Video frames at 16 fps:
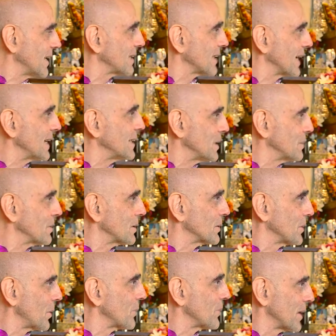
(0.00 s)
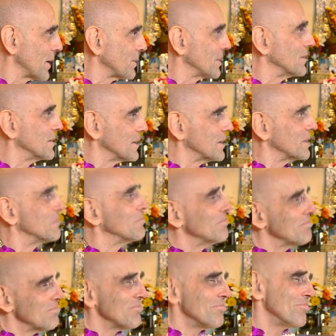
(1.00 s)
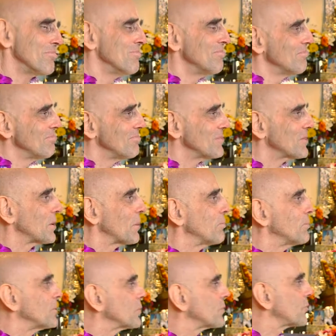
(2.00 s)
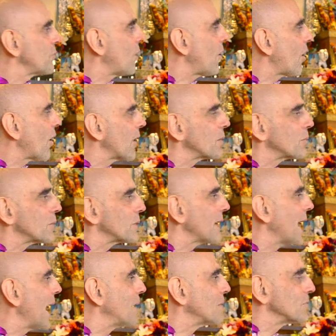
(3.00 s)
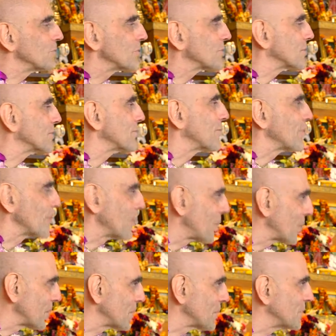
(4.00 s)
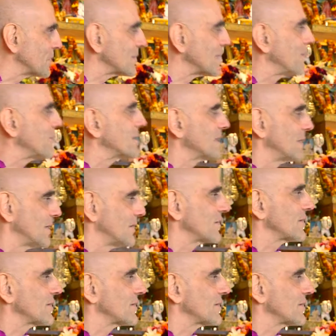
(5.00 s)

lady would go there and beautiful hardwood houses and floors and everything else